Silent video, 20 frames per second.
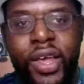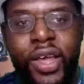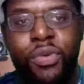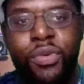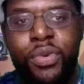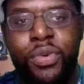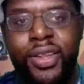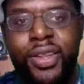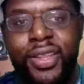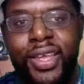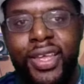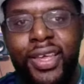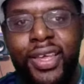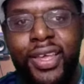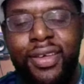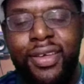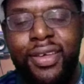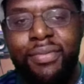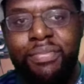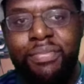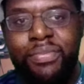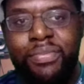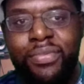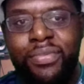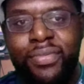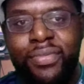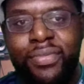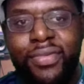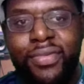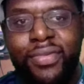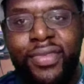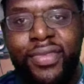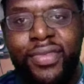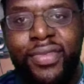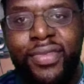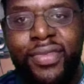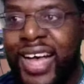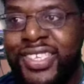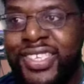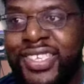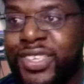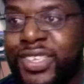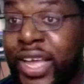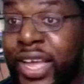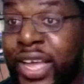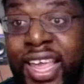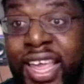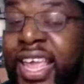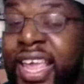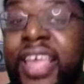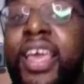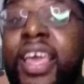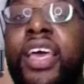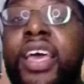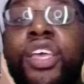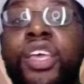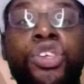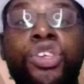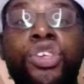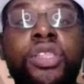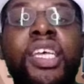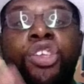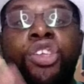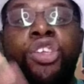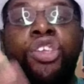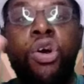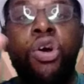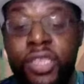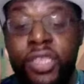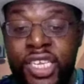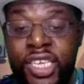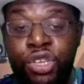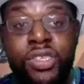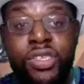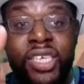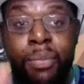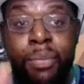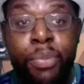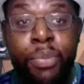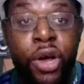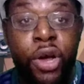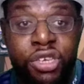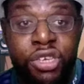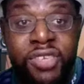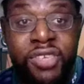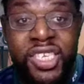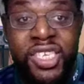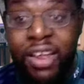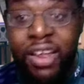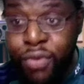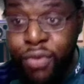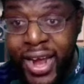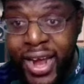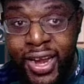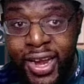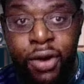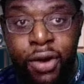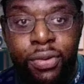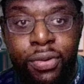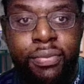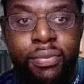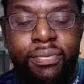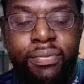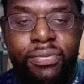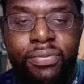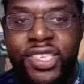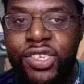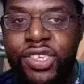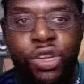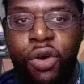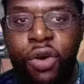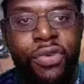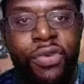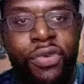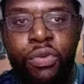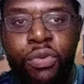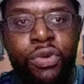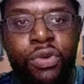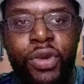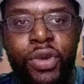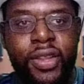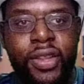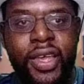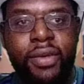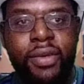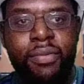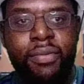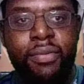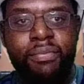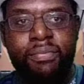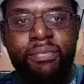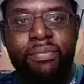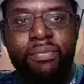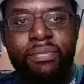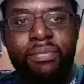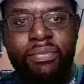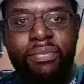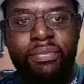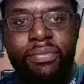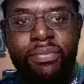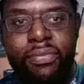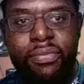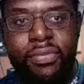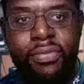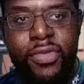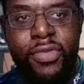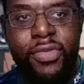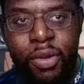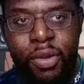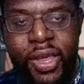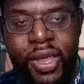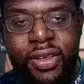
win the league. I still he, he, deduct deduct ten points off City right now. Still don't think we'll win the league. You know I mean?